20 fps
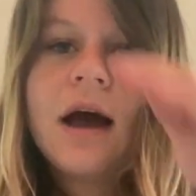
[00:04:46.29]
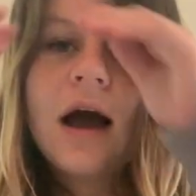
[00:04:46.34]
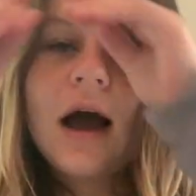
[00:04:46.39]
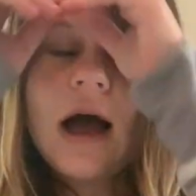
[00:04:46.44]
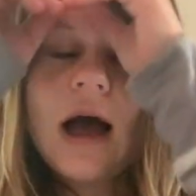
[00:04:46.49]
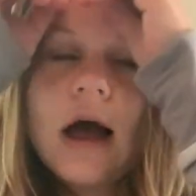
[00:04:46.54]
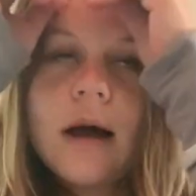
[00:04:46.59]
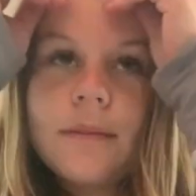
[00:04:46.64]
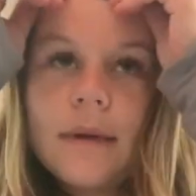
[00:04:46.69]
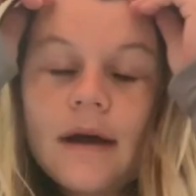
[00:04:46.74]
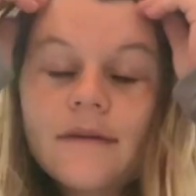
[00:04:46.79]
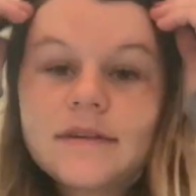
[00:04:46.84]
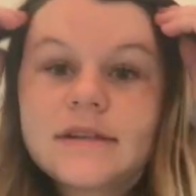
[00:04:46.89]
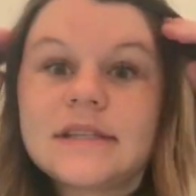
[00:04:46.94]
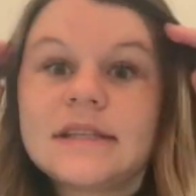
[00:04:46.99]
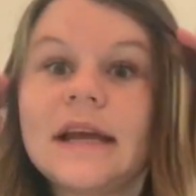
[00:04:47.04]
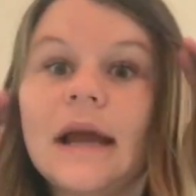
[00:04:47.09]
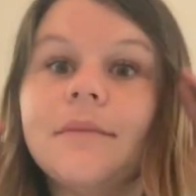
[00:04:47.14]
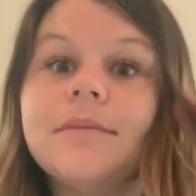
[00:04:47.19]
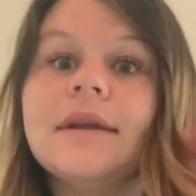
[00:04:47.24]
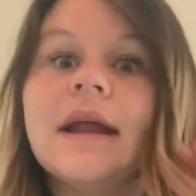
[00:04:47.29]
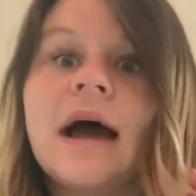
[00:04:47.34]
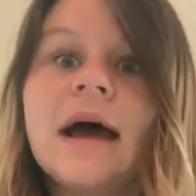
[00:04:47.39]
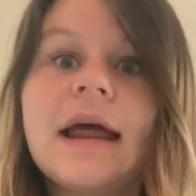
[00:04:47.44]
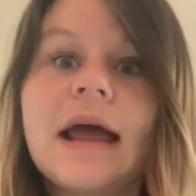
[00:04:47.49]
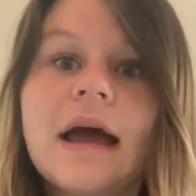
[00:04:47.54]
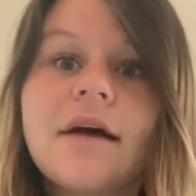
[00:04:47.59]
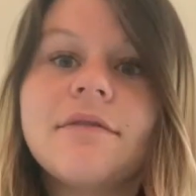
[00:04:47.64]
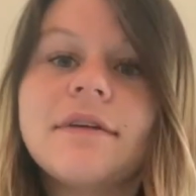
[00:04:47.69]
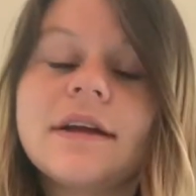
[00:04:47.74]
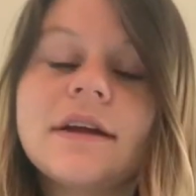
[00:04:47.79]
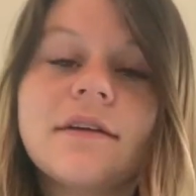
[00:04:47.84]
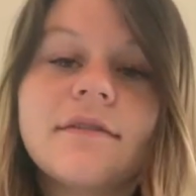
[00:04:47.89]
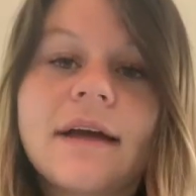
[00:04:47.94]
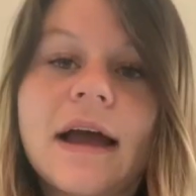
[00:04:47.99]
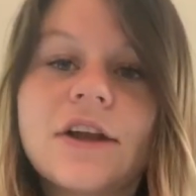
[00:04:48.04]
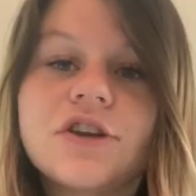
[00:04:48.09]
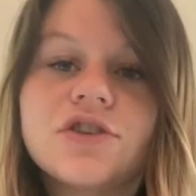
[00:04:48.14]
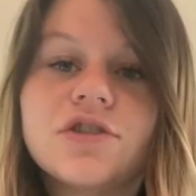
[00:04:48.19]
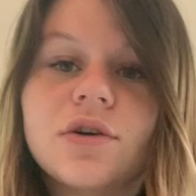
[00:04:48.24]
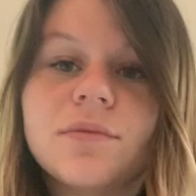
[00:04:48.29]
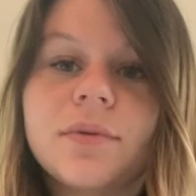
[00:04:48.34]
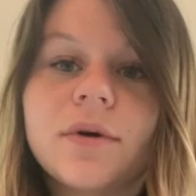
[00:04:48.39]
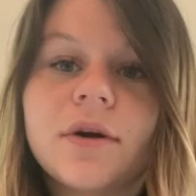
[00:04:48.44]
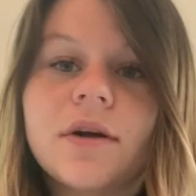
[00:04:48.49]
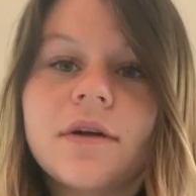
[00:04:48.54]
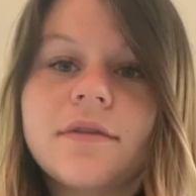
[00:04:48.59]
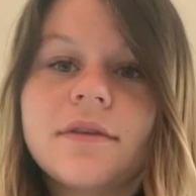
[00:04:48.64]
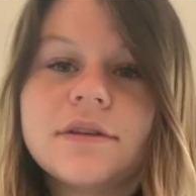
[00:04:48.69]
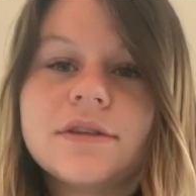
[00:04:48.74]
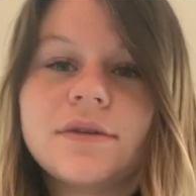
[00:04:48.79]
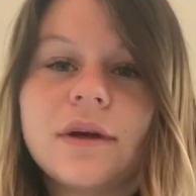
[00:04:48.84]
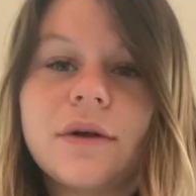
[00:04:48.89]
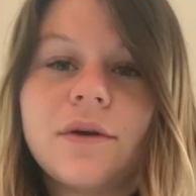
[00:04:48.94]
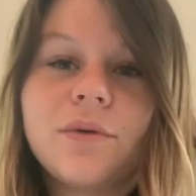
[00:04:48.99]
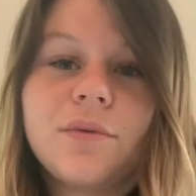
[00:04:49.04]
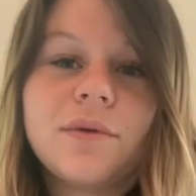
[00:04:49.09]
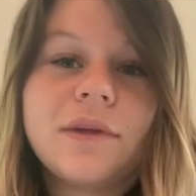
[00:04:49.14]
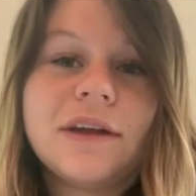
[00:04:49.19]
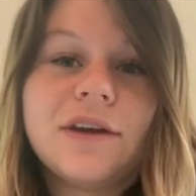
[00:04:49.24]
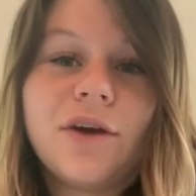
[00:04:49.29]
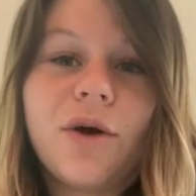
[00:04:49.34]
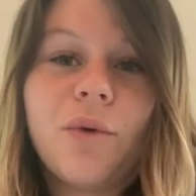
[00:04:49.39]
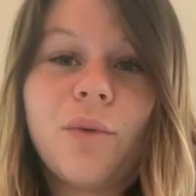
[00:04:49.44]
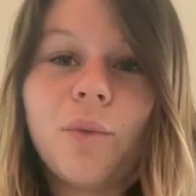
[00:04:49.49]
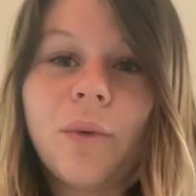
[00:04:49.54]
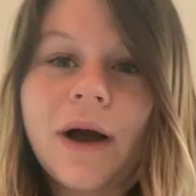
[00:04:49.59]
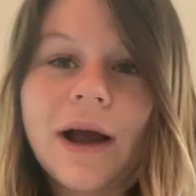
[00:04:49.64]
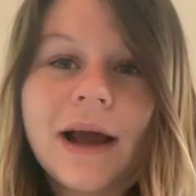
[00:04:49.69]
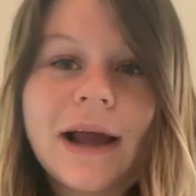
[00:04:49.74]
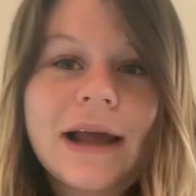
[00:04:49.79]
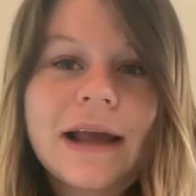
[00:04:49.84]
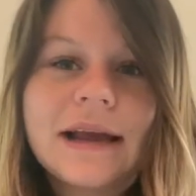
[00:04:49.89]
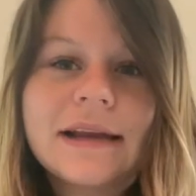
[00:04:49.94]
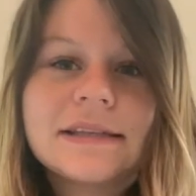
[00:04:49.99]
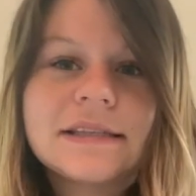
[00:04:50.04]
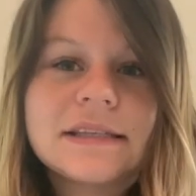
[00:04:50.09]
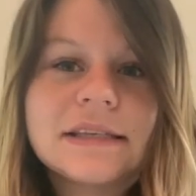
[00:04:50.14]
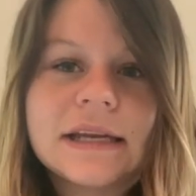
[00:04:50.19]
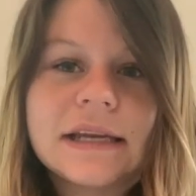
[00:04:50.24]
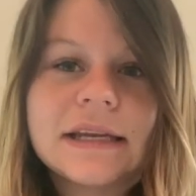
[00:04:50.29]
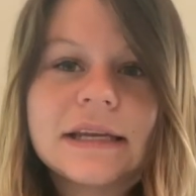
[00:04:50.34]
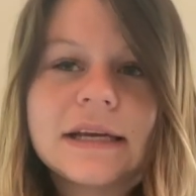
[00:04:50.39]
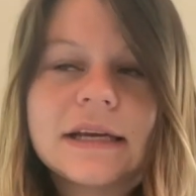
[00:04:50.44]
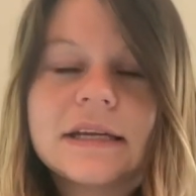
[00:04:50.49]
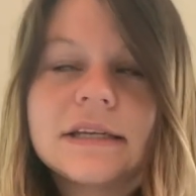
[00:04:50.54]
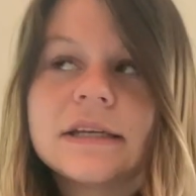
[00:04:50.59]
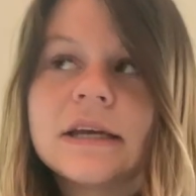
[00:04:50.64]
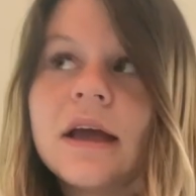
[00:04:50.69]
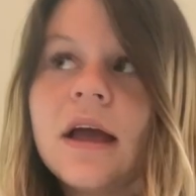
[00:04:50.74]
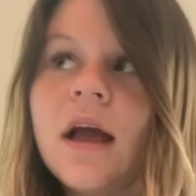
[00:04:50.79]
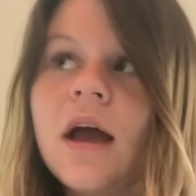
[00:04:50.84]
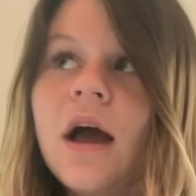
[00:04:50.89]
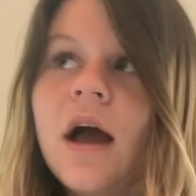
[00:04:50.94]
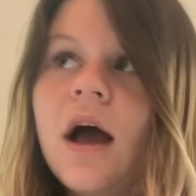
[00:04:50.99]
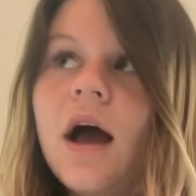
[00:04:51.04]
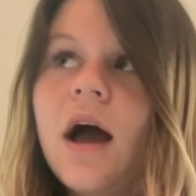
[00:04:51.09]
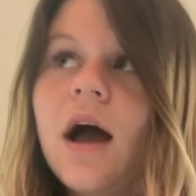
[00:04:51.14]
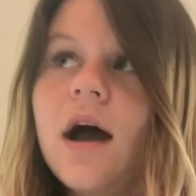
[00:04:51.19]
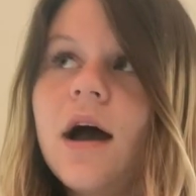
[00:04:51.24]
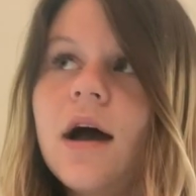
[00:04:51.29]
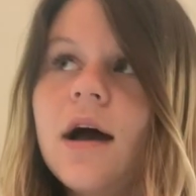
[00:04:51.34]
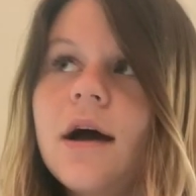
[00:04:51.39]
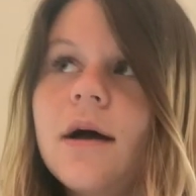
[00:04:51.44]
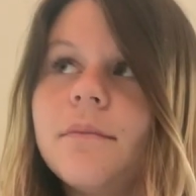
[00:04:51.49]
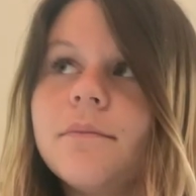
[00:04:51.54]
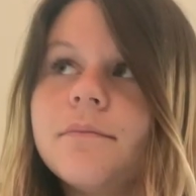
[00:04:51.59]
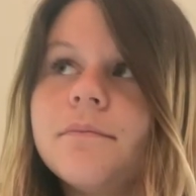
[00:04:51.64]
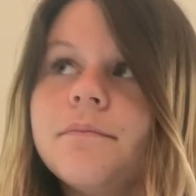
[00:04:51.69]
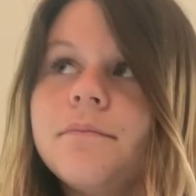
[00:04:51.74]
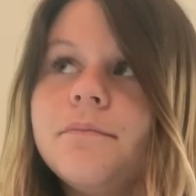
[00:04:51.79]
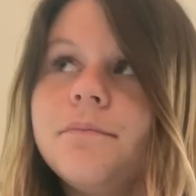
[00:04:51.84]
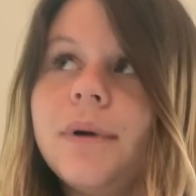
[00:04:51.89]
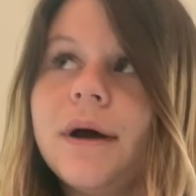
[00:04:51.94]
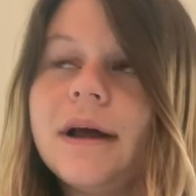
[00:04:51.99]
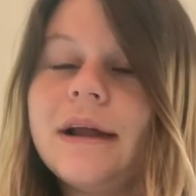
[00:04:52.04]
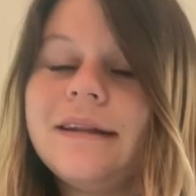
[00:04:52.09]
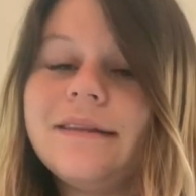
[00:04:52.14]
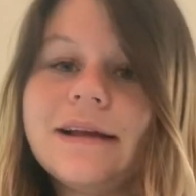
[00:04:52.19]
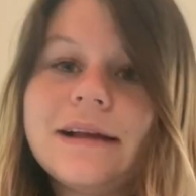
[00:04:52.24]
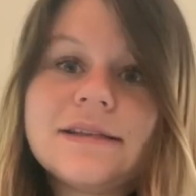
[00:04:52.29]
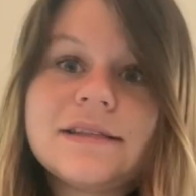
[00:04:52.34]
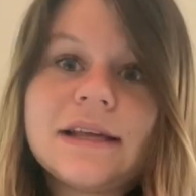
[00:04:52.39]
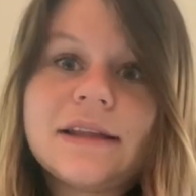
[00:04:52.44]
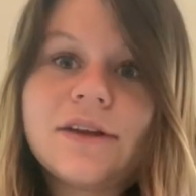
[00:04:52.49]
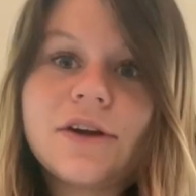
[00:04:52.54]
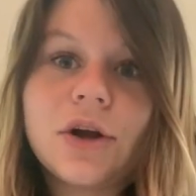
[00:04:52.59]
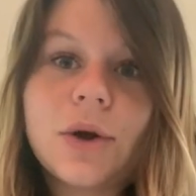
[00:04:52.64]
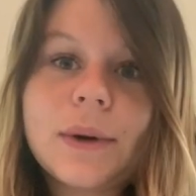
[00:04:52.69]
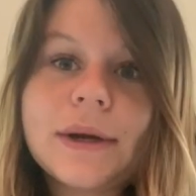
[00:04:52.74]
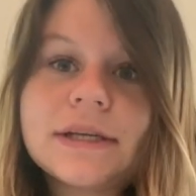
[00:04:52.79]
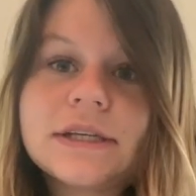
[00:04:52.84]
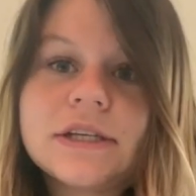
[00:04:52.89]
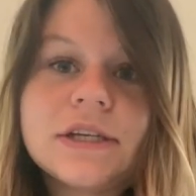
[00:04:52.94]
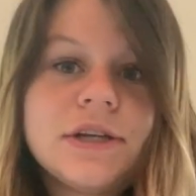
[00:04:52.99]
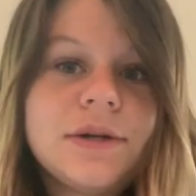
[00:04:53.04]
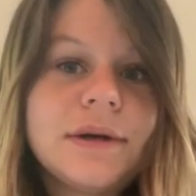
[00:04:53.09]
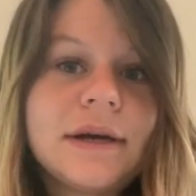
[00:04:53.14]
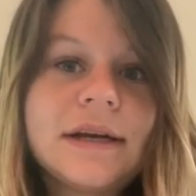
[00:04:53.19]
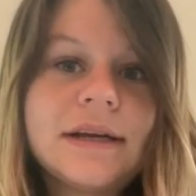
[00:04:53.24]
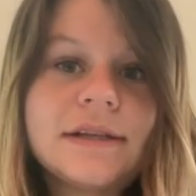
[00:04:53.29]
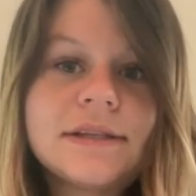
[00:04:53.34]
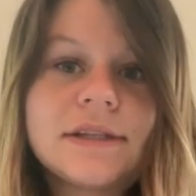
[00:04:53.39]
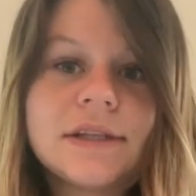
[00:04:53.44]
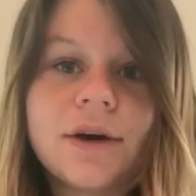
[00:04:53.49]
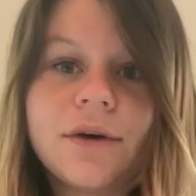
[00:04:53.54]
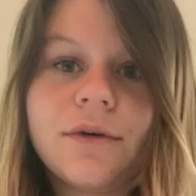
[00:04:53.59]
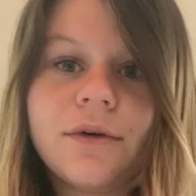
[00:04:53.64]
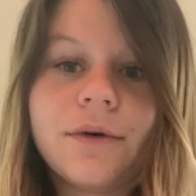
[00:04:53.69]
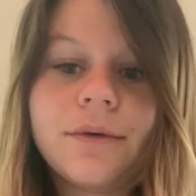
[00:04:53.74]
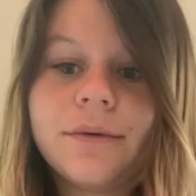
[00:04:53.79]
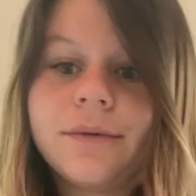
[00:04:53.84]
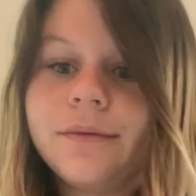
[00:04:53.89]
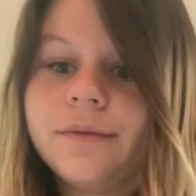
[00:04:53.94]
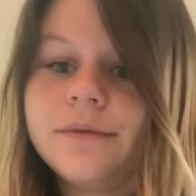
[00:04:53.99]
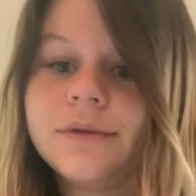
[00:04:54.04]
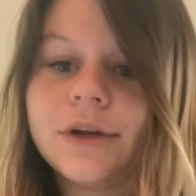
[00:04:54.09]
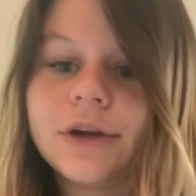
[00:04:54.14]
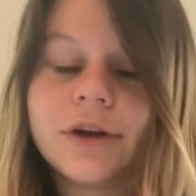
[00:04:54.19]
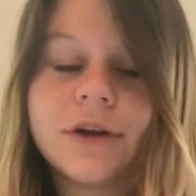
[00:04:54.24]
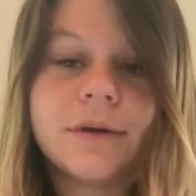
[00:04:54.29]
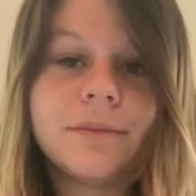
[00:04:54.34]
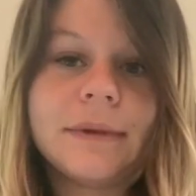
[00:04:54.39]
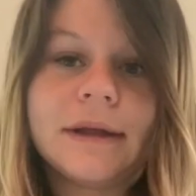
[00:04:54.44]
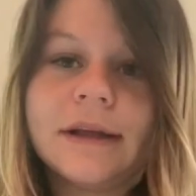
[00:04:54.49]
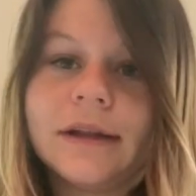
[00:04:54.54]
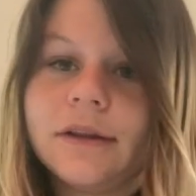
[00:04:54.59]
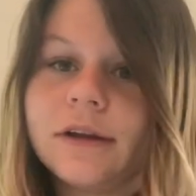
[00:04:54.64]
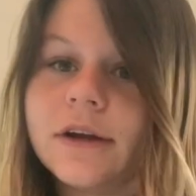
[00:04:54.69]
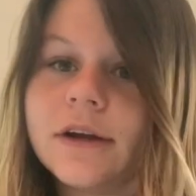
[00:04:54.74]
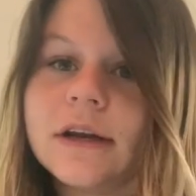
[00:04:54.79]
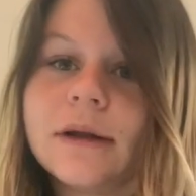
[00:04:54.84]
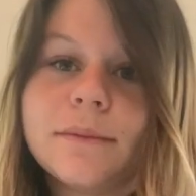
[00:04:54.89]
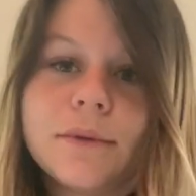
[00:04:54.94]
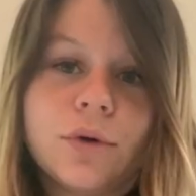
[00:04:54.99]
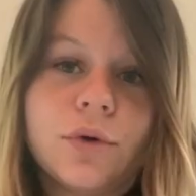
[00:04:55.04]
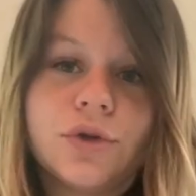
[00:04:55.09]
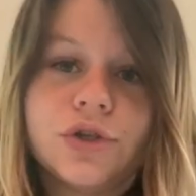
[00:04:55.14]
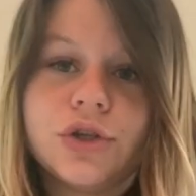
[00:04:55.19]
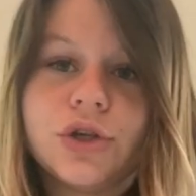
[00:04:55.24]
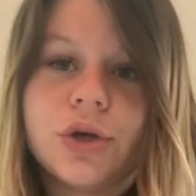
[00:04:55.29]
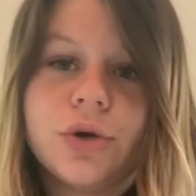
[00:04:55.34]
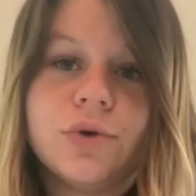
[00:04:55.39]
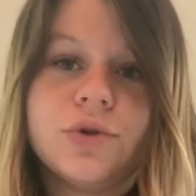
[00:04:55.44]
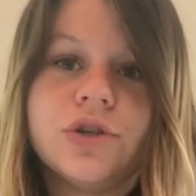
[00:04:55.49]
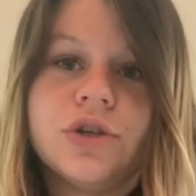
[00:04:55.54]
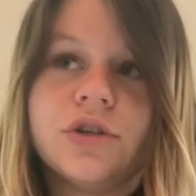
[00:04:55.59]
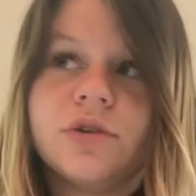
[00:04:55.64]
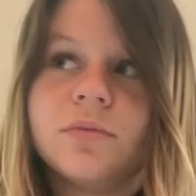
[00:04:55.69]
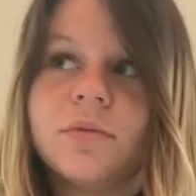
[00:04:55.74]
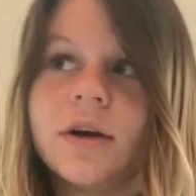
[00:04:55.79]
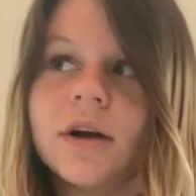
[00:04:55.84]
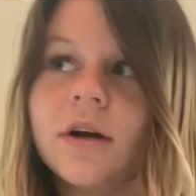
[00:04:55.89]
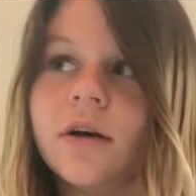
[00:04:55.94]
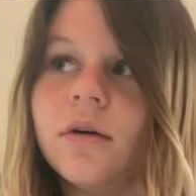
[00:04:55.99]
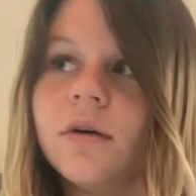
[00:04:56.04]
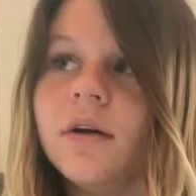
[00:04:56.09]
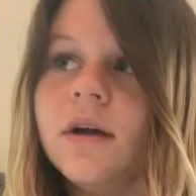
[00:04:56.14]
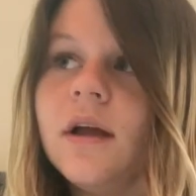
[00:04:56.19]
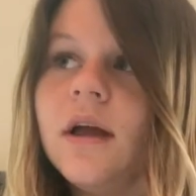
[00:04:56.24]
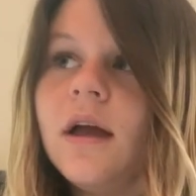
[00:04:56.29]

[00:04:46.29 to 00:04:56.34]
Obviously I'm not having a vaginal birth, so I don't really know why it's needed. But they said they're going to do it, so they're gonna be looking at my hoochie coochie tomorrow.